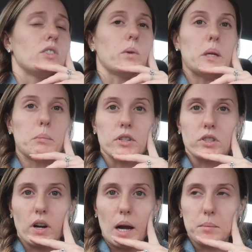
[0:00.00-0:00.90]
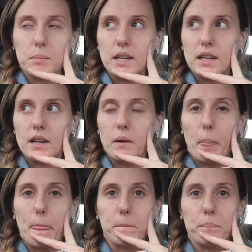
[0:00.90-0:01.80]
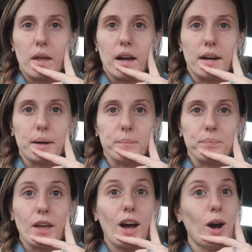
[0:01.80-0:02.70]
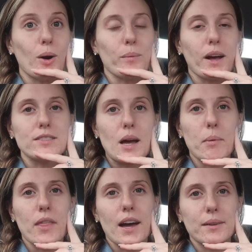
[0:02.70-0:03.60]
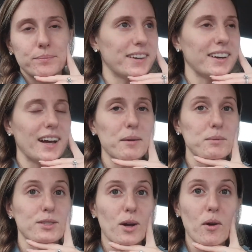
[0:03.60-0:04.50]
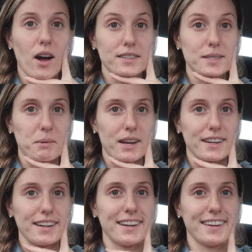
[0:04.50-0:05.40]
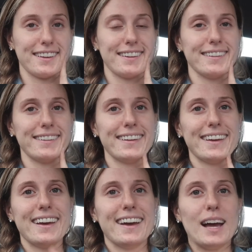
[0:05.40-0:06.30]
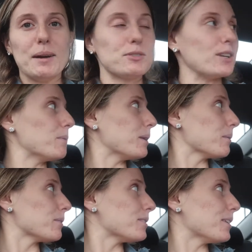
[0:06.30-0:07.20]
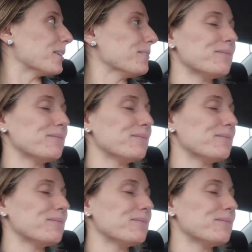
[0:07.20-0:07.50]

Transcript: So he prescribed me, um, oh, on top of that, I'm so constipated. I'm sure everybody wants to know.